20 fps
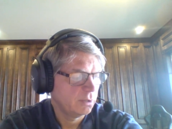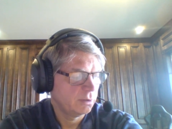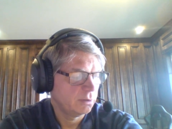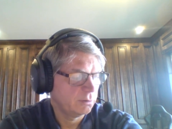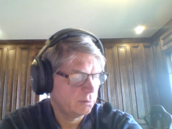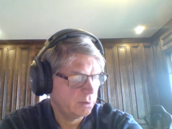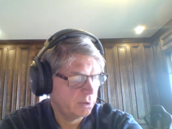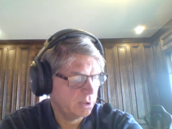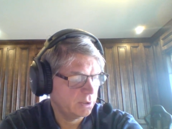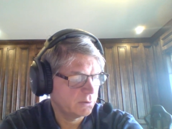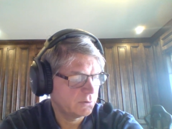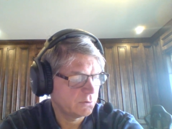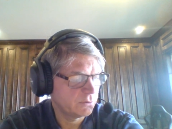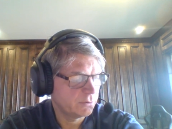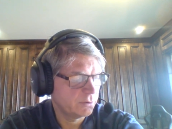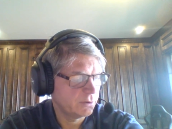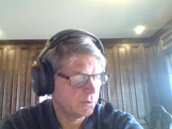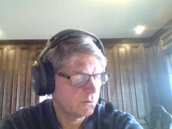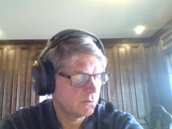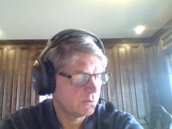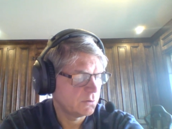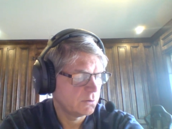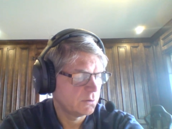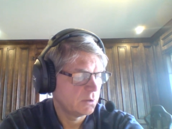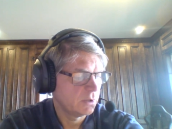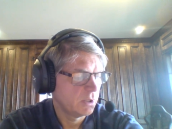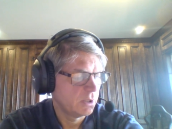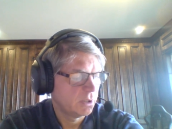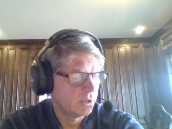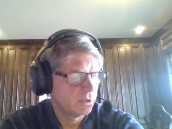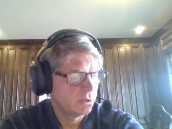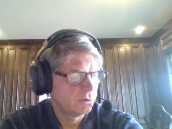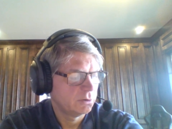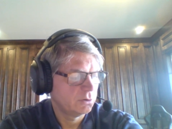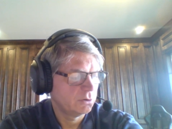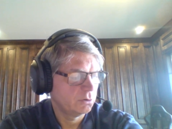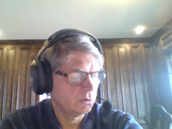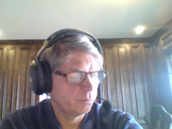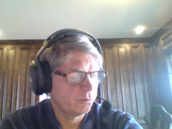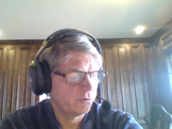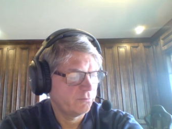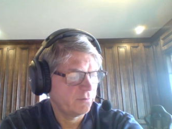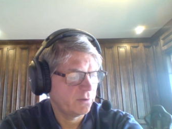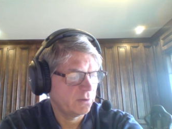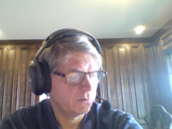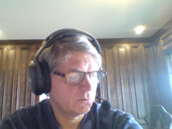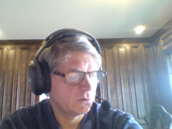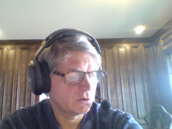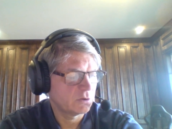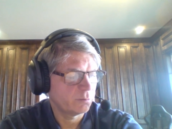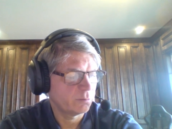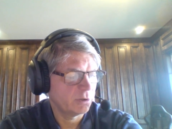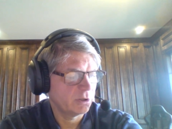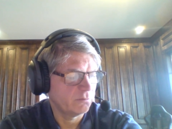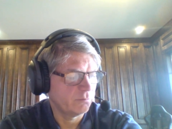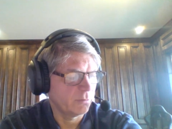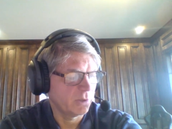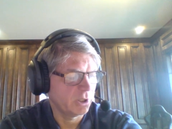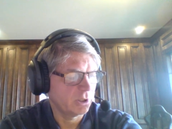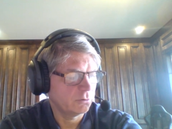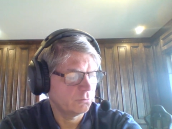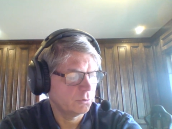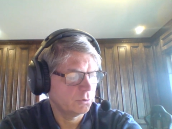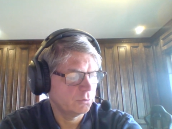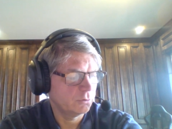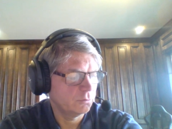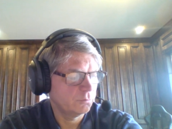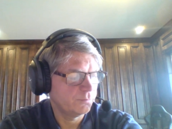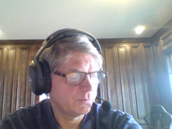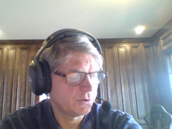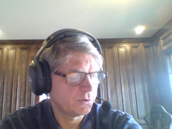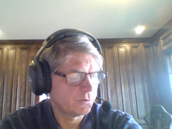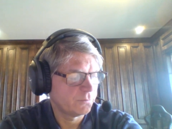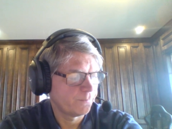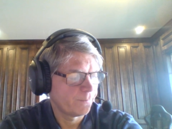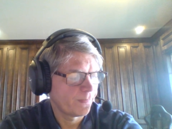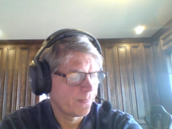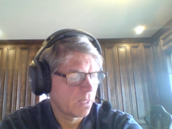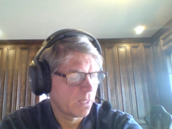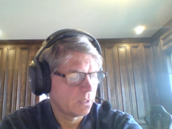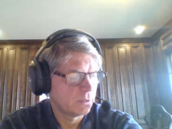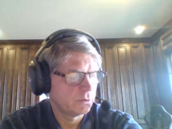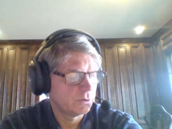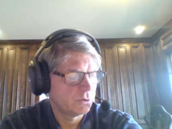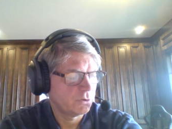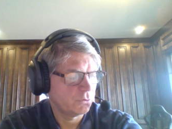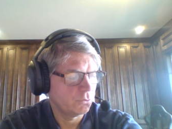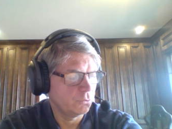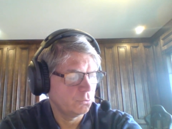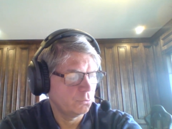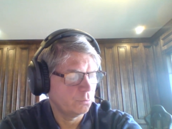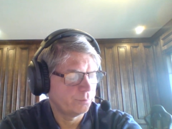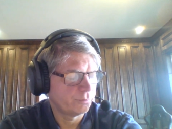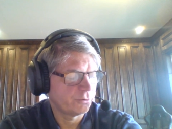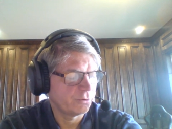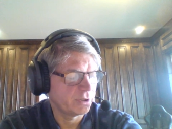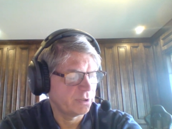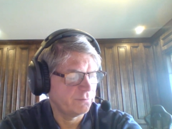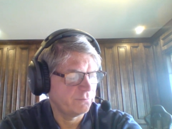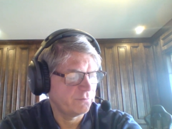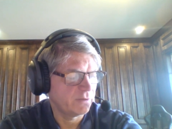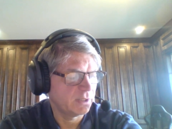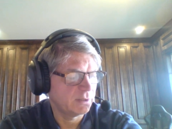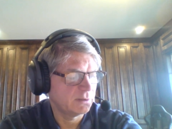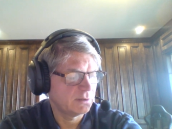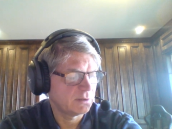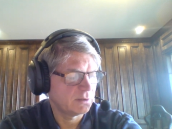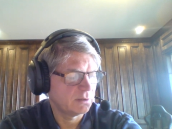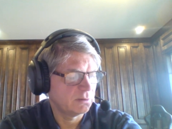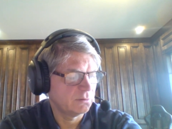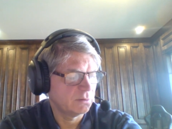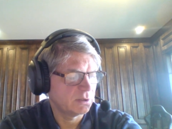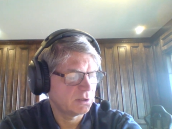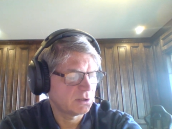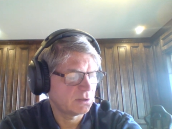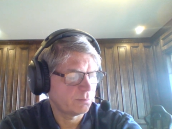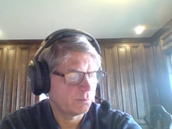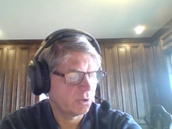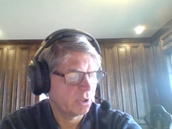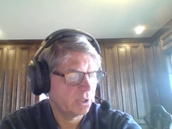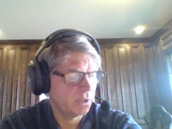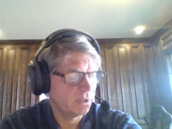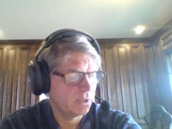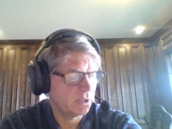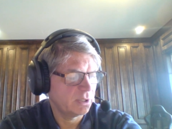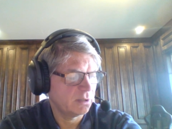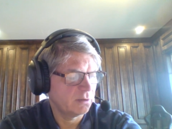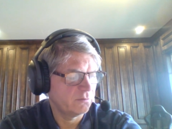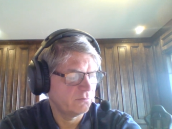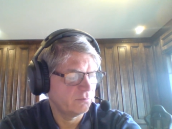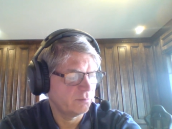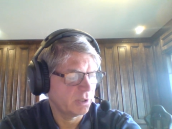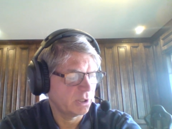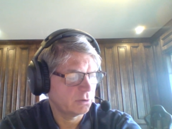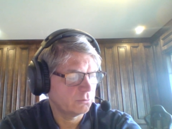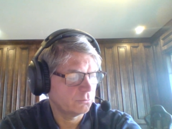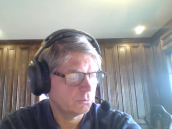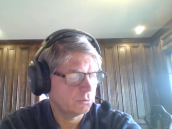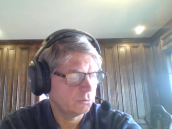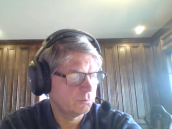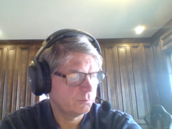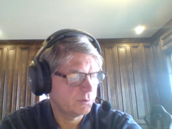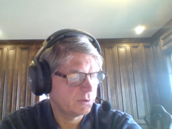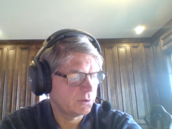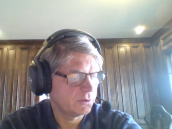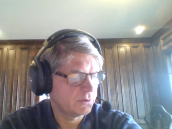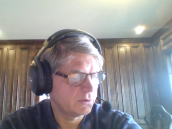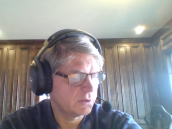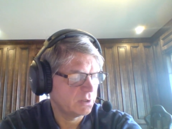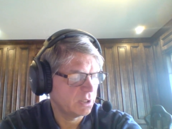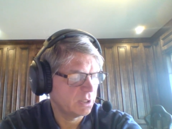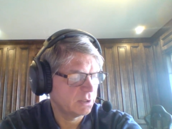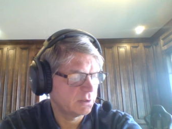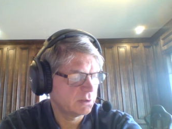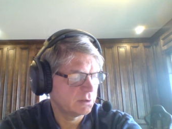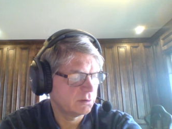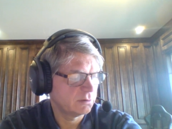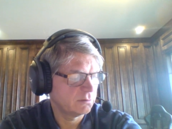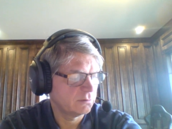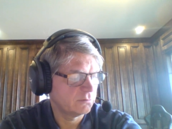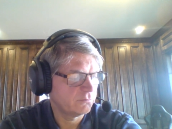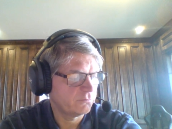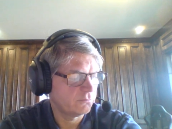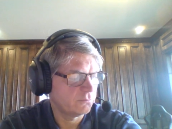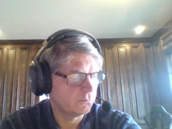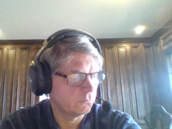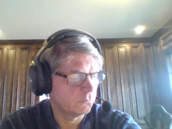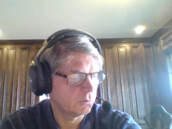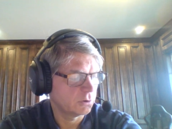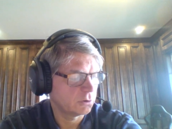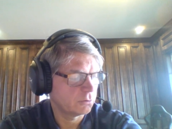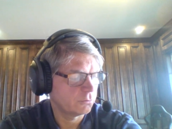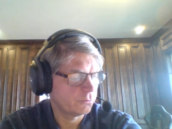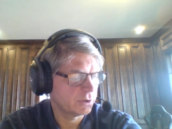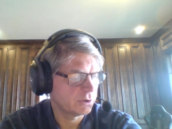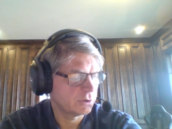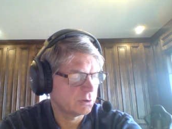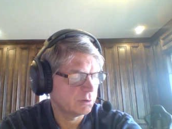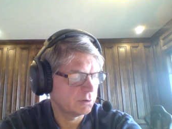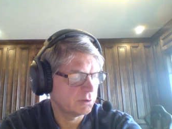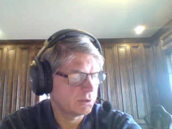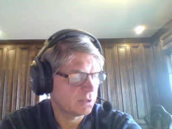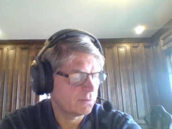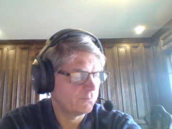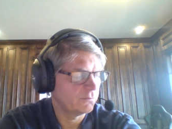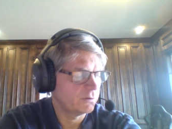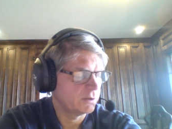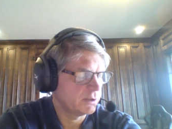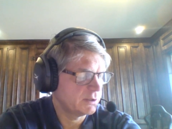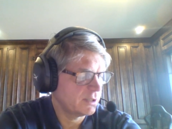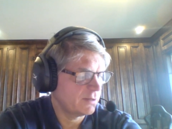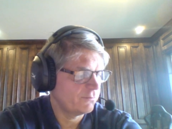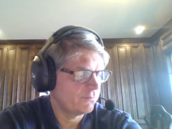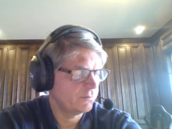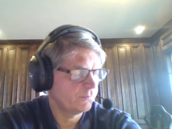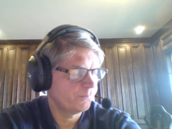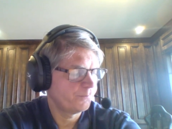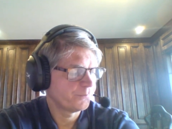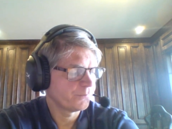The answer is to prevent the spread of microbes. To prevent the spread of microbes is the answer for question 77.